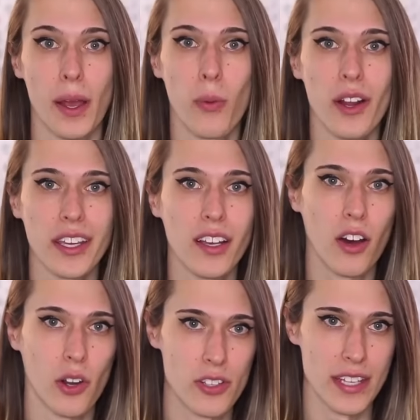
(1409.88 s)
By working
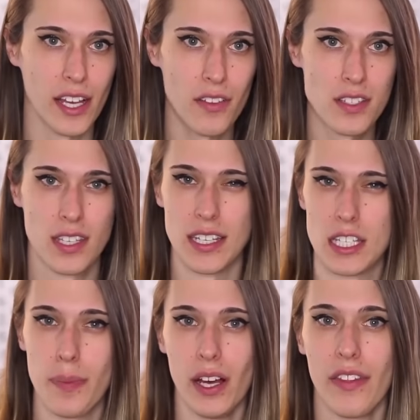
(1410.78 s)
on ourselves to
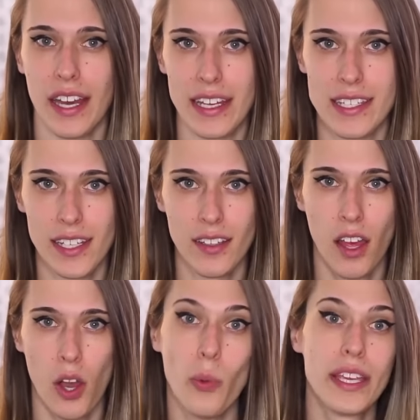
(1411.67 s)
dispel that
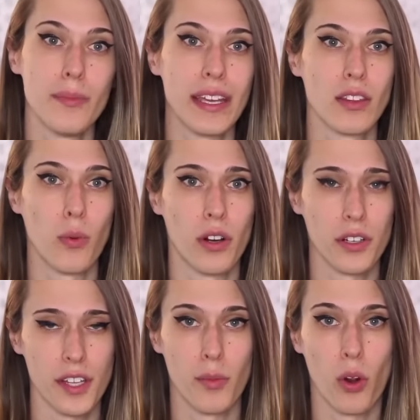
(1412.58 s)
idea, we can make the
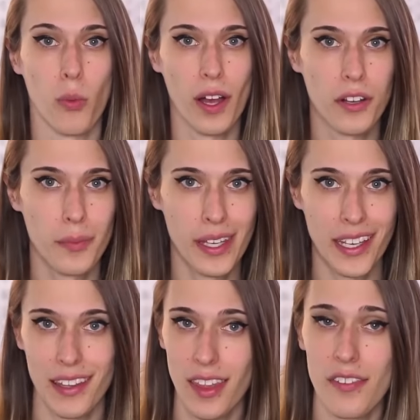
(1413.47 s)
world a more
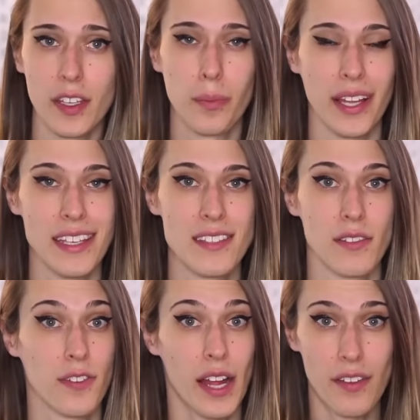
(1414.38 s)
welcoming and loving
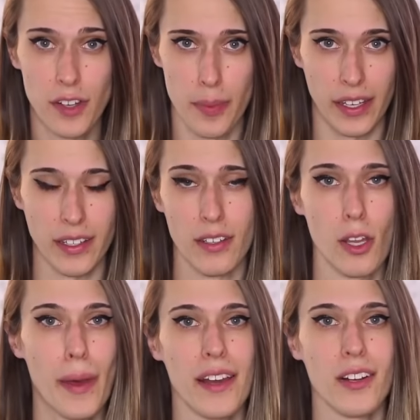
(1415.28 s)
place for everybody,
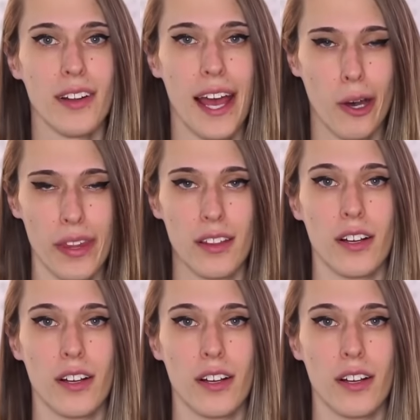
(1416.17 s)
no matter how they